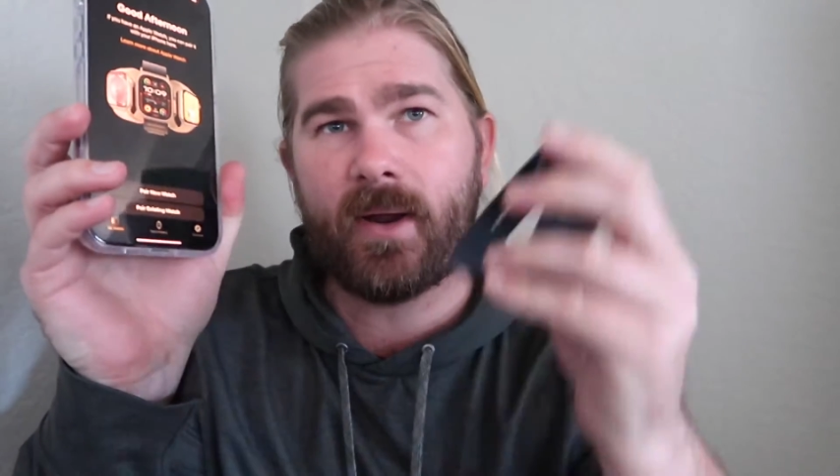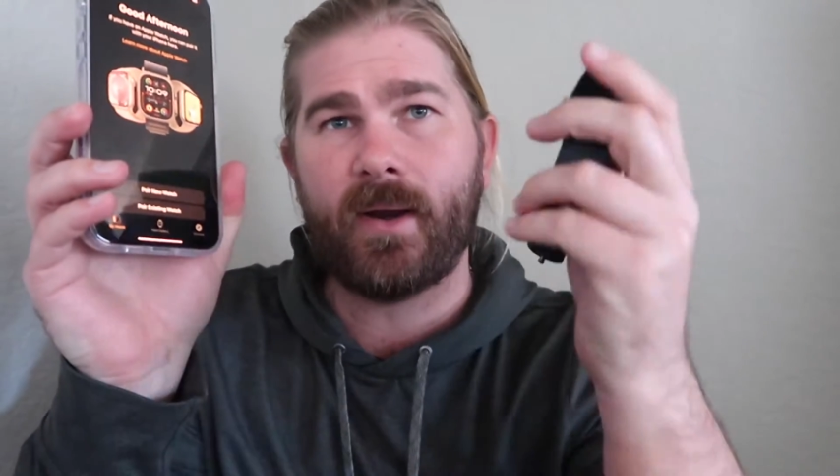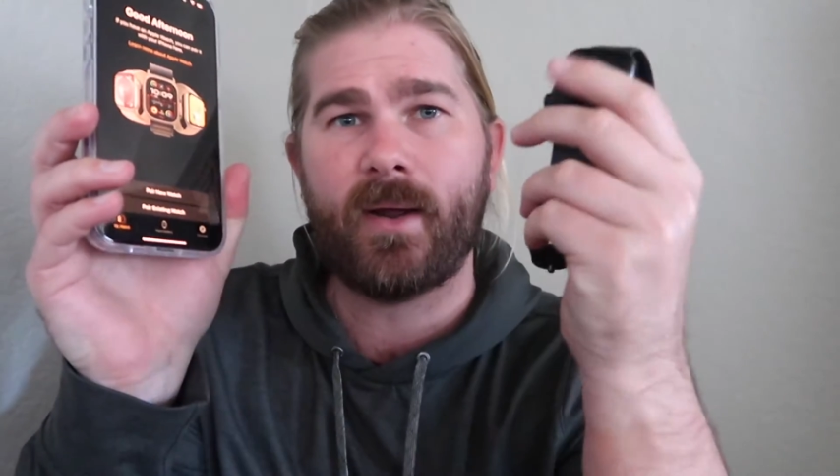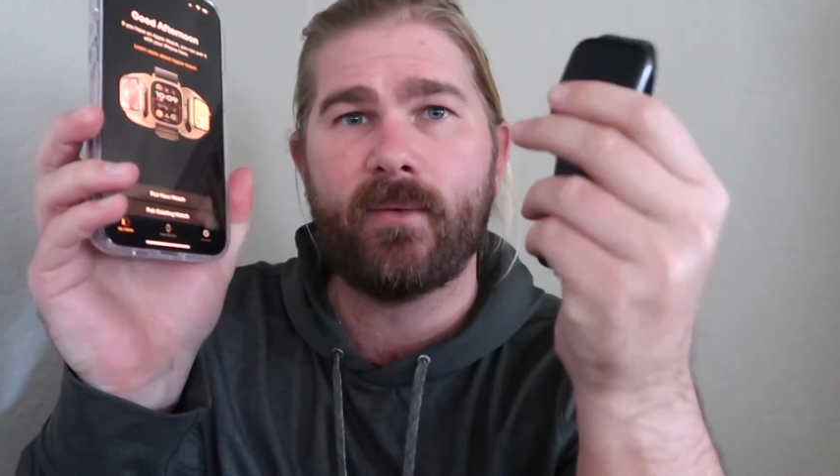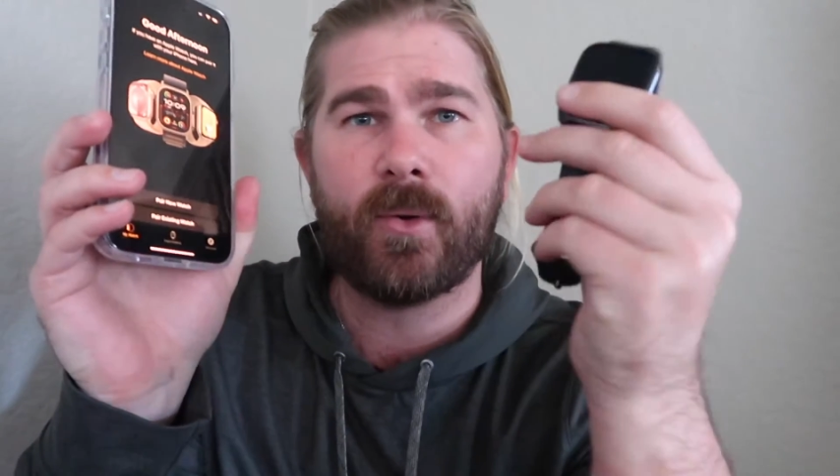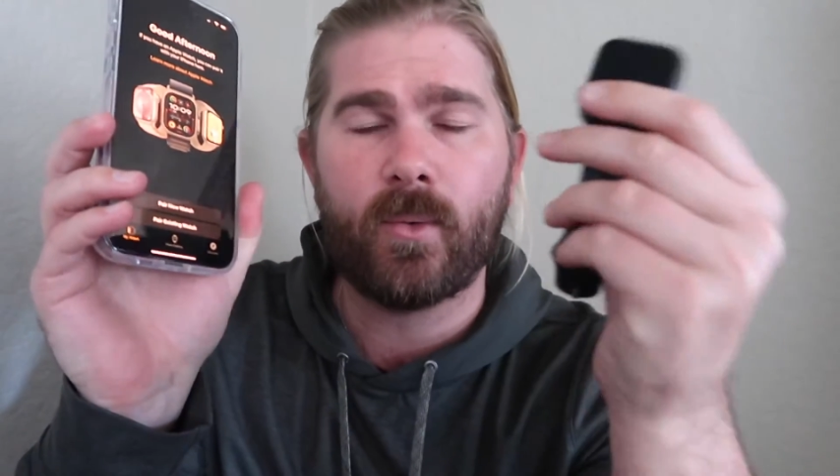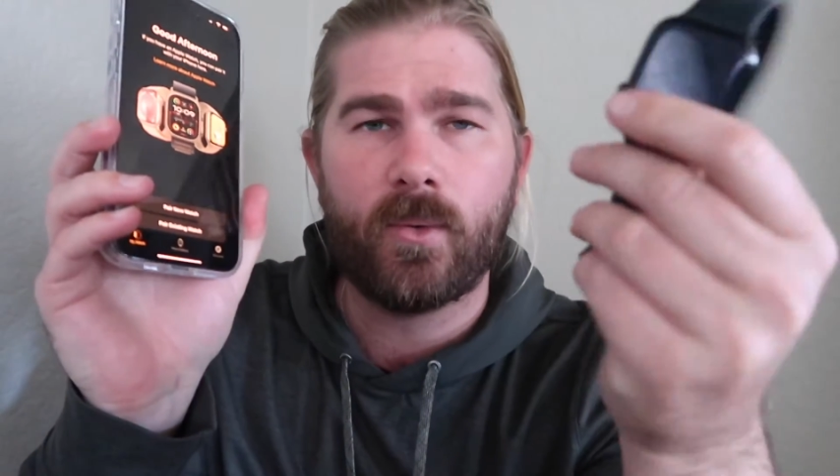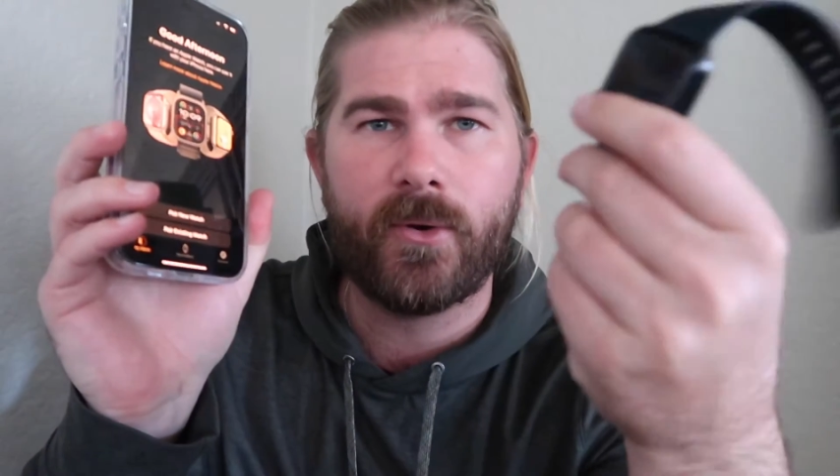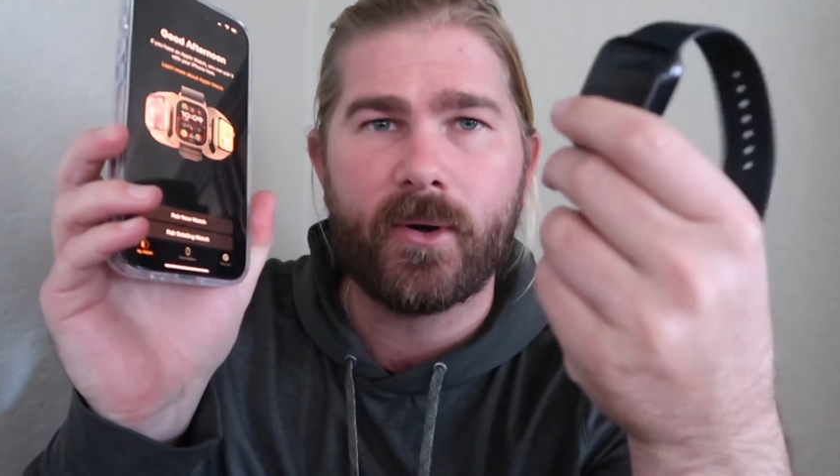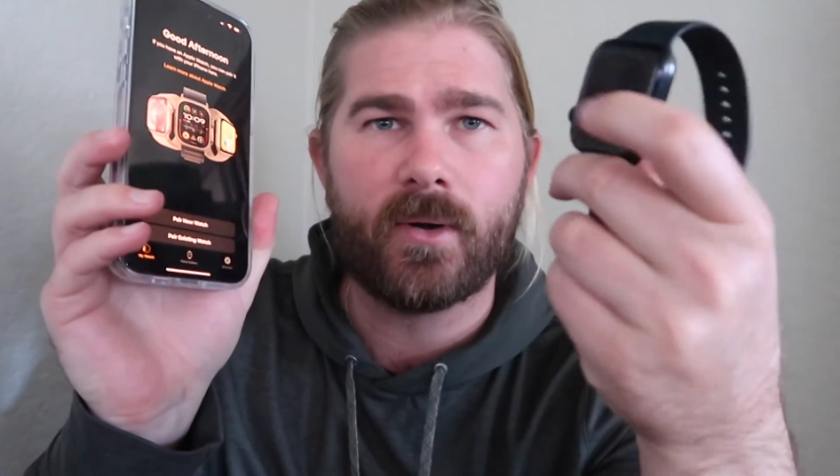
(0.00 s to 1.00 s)
and I have an
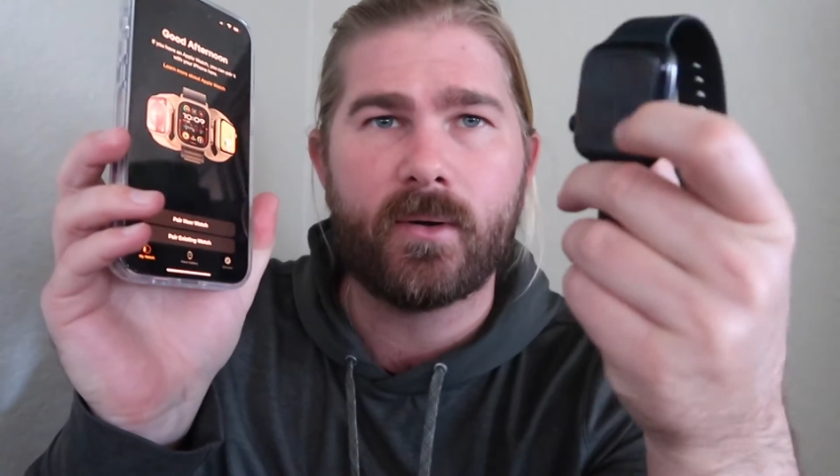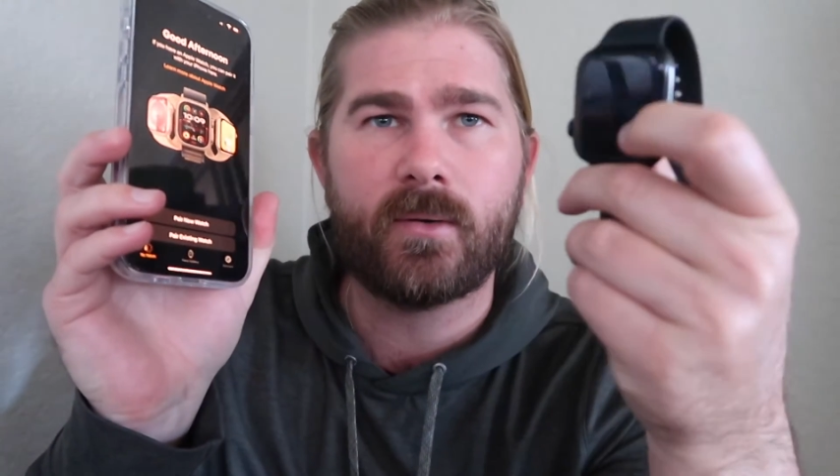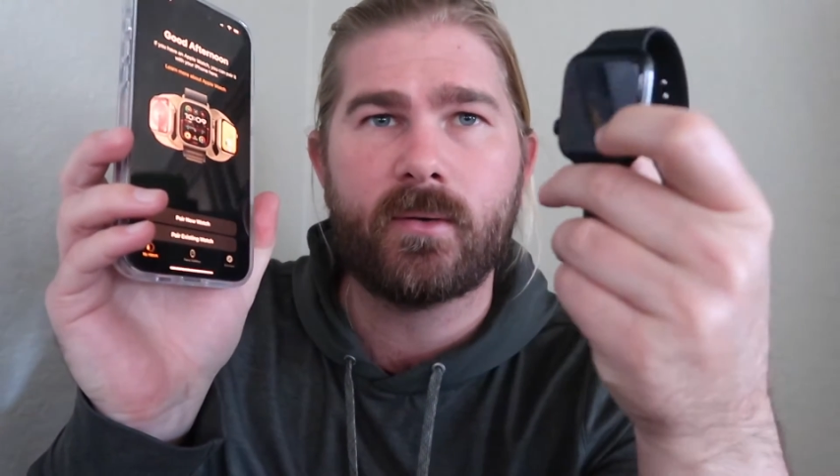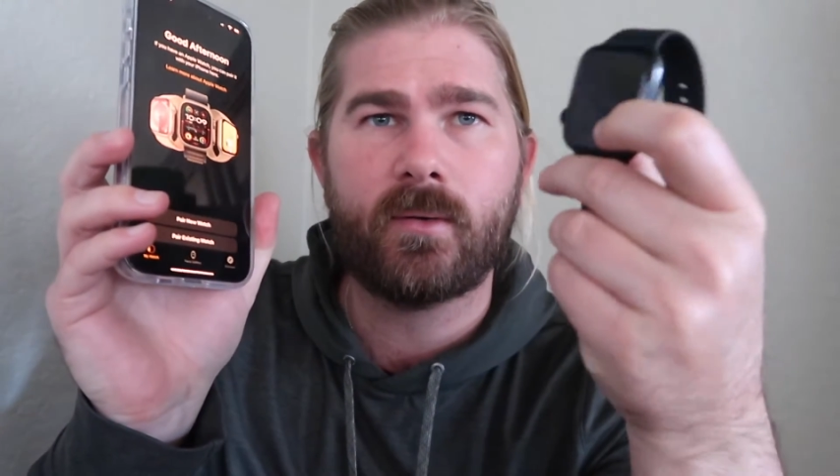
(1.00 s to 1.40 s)
older